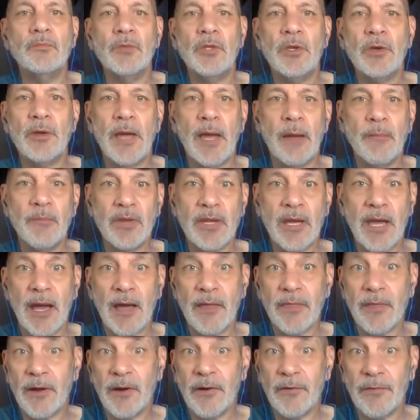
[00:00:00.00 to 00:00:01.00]
You came
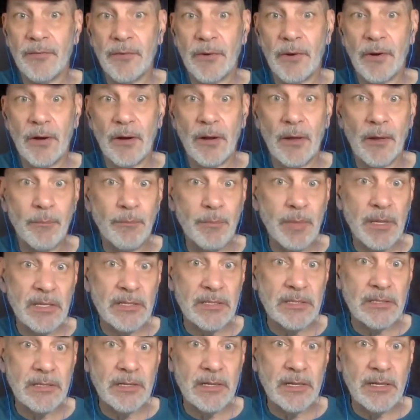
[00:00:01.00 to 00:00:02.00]
together for a
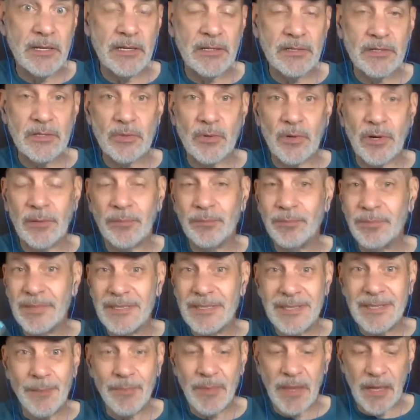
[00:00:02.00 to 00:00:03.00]
business or
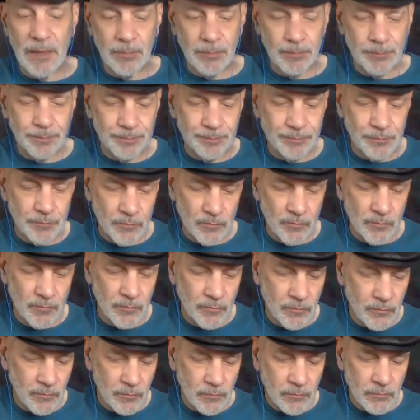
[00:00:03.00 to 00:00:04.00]
something.
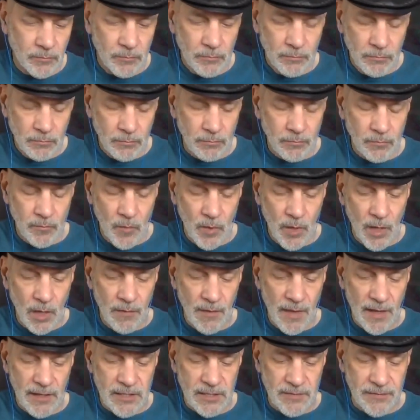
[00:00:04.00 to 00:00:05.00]

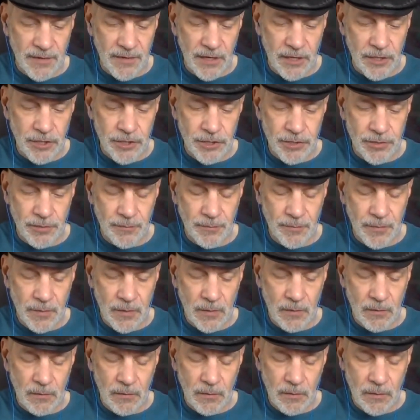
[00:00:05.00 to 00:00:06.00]
And that's finished.
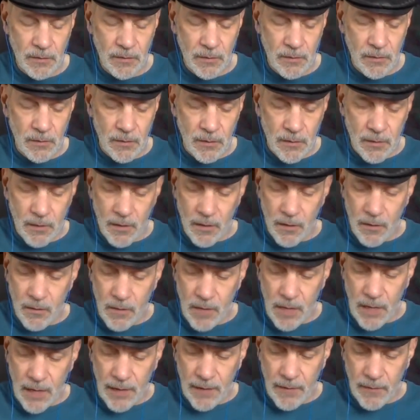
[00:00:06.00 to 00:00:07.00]

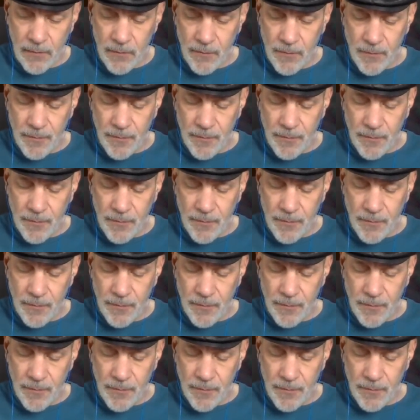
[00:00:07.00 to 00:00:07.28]
Okay.